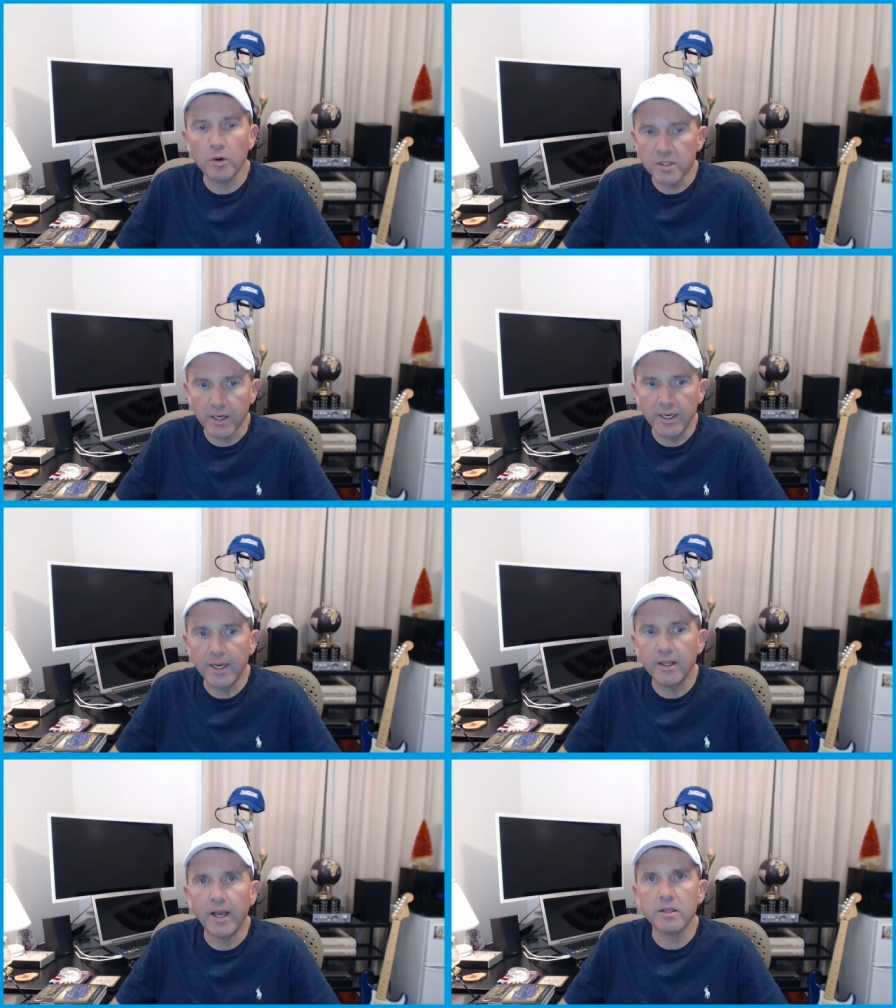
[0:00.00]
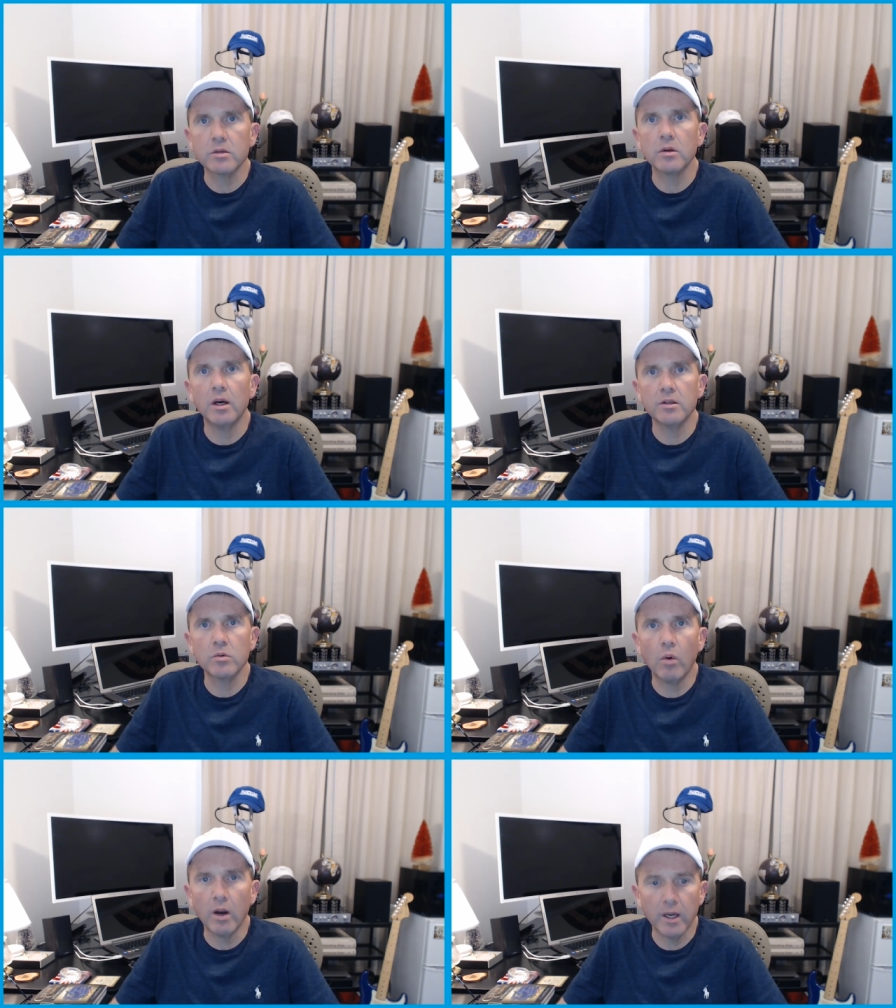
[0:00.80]
Again, that's us
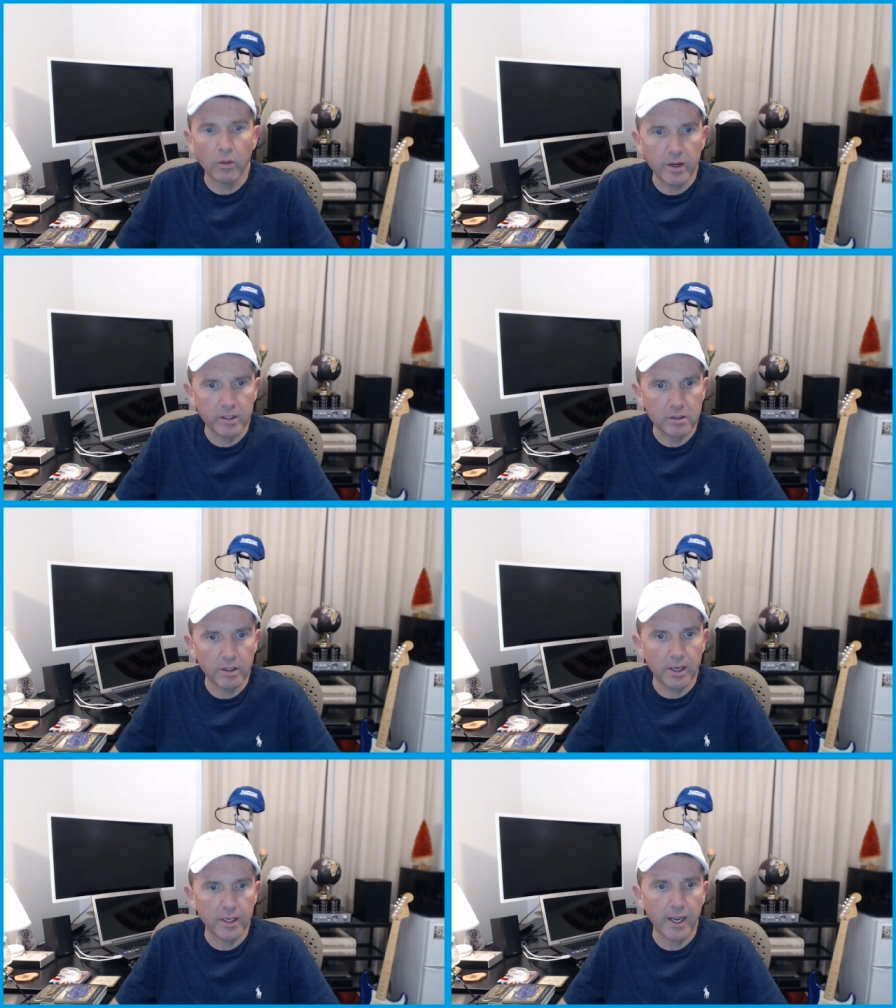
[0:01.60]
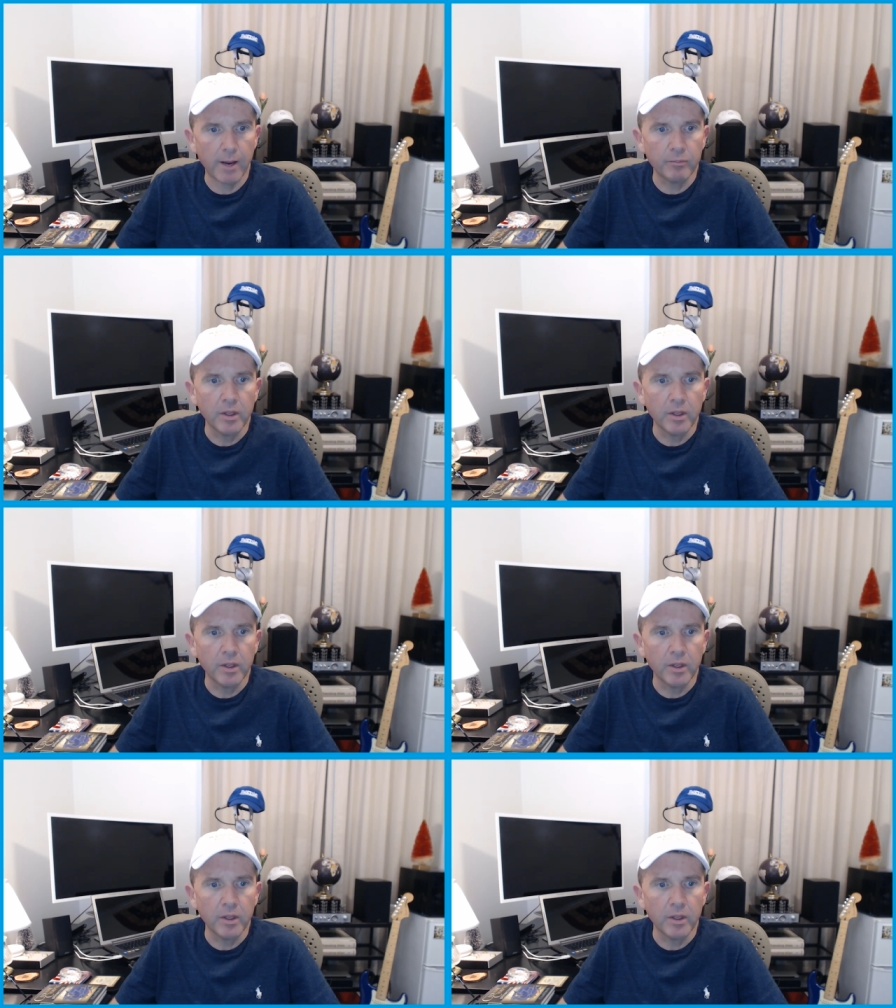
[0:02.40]
walking right into that gap.